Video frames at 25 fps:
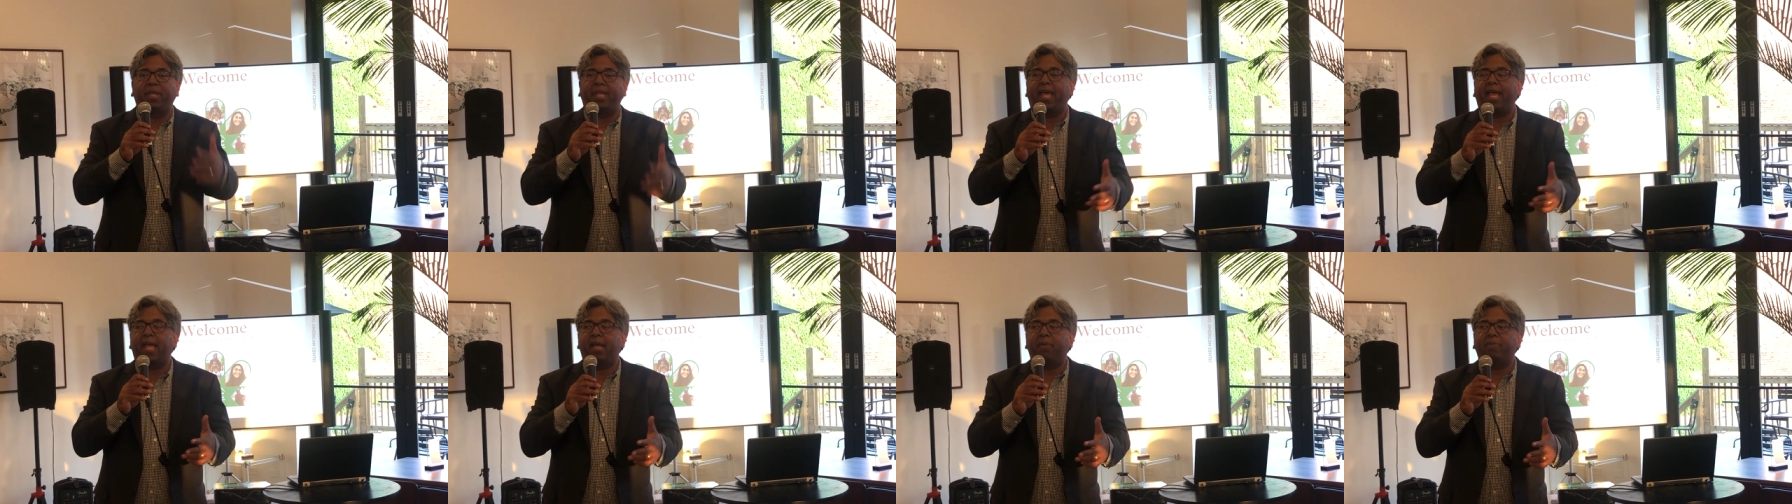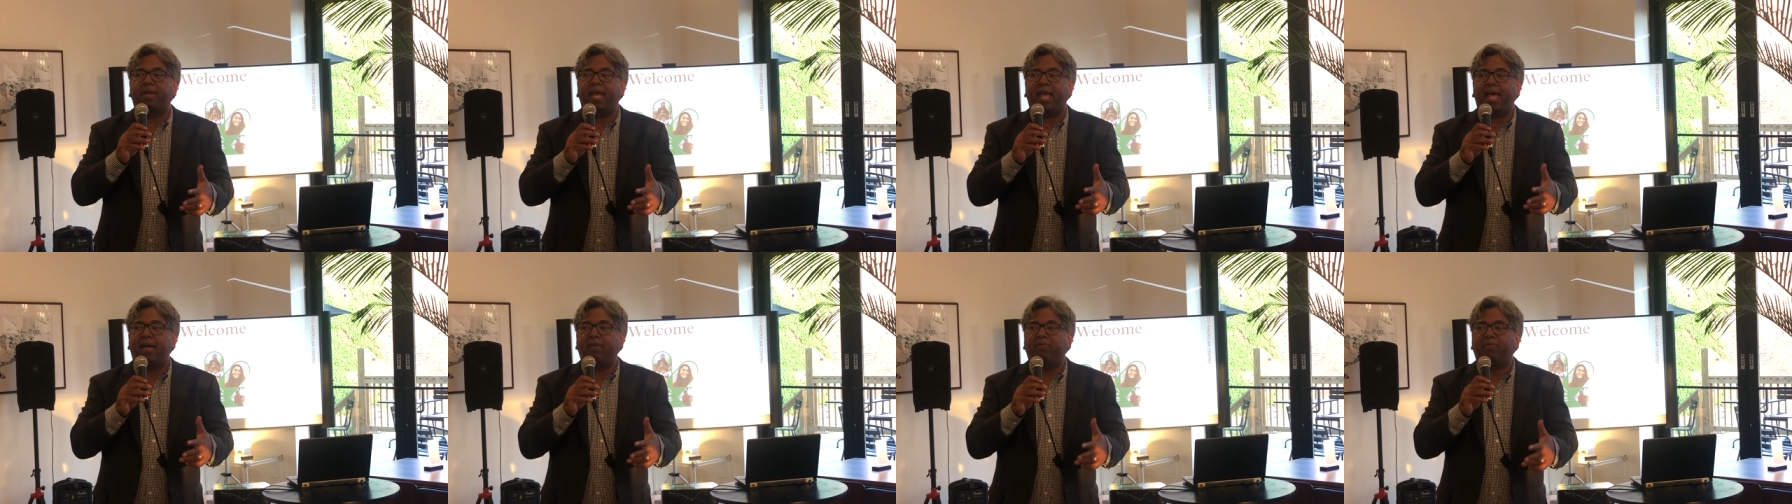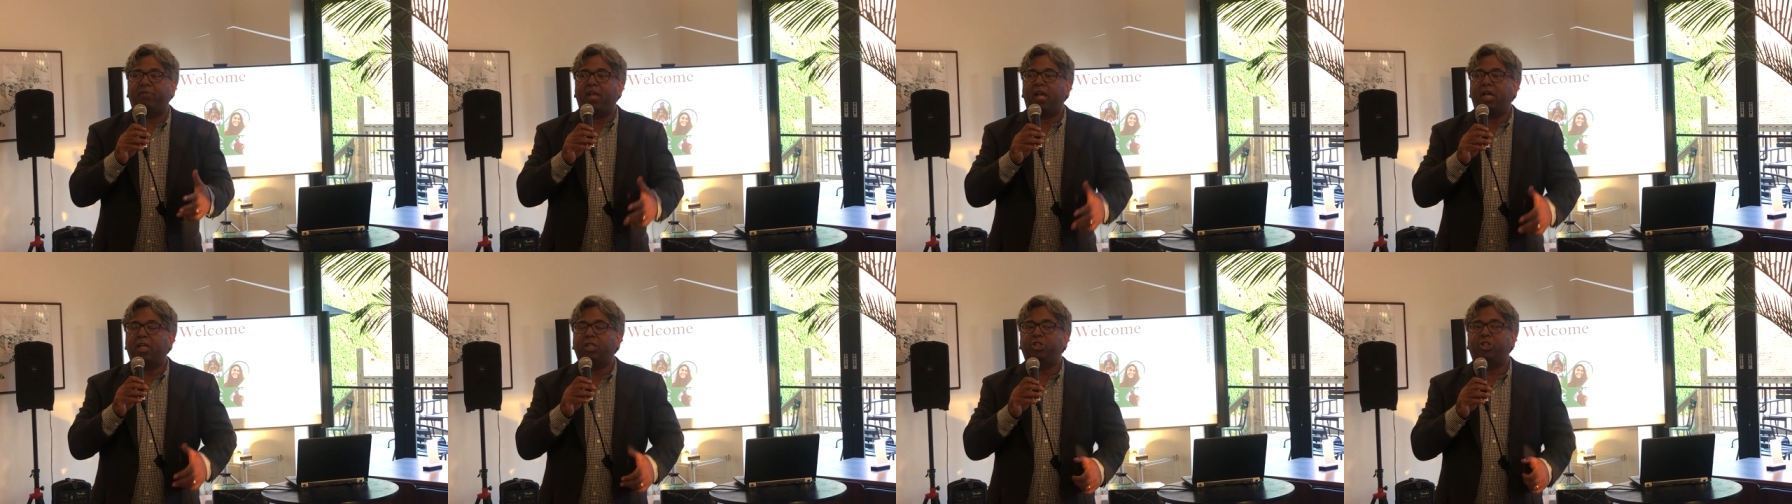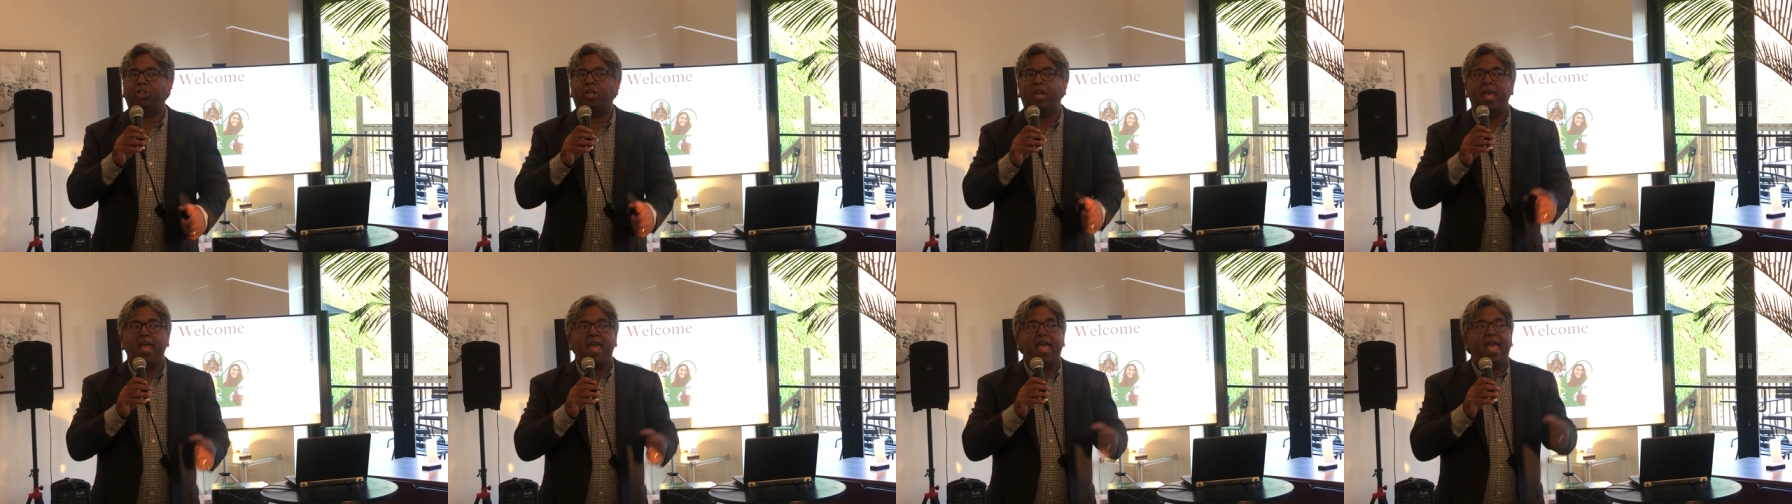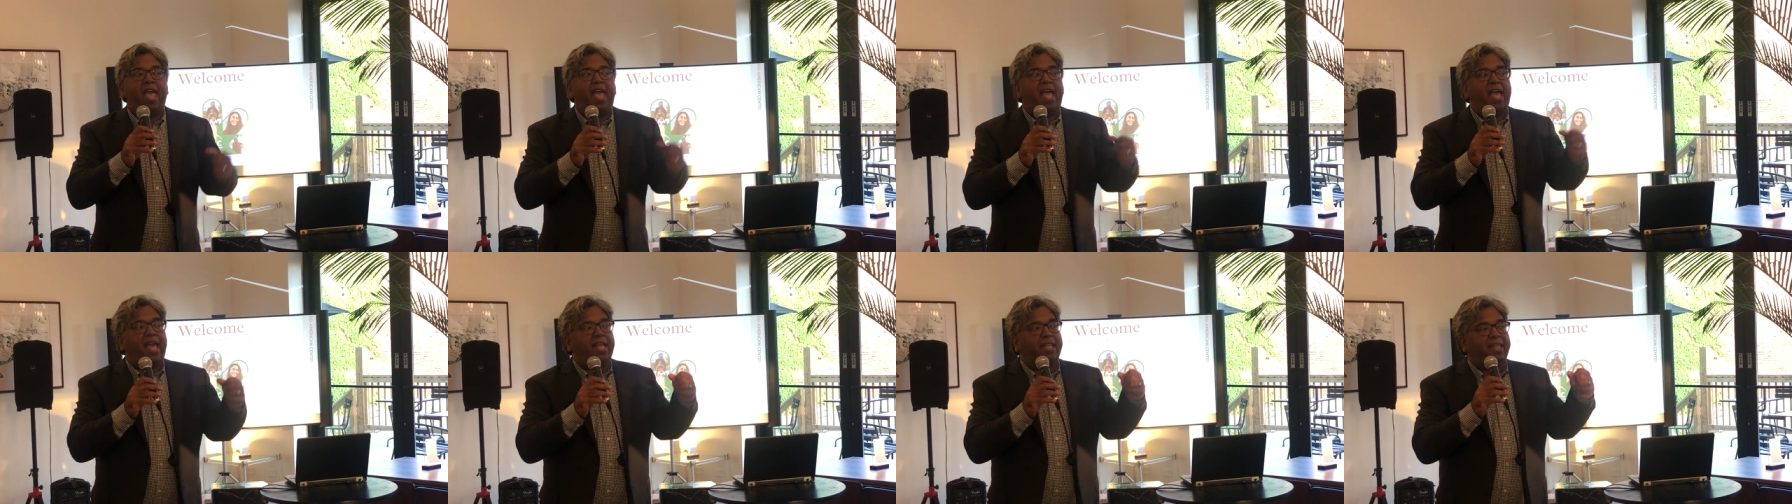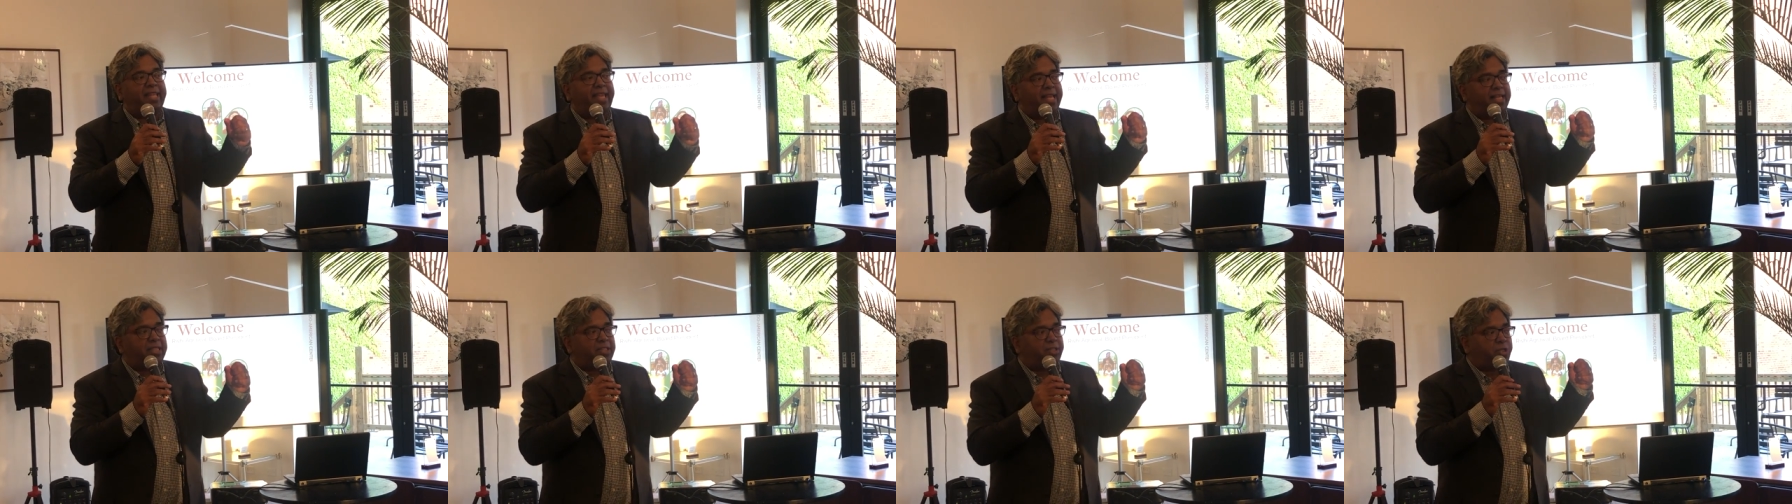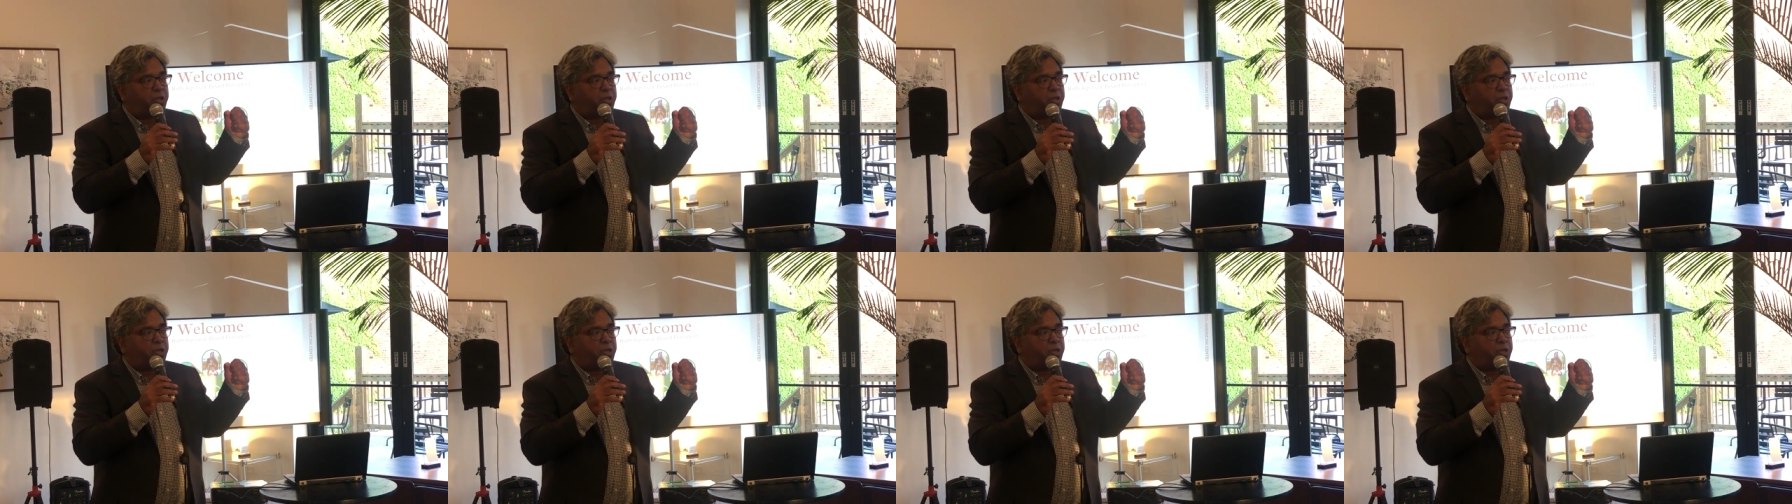we came to have lunch, and they had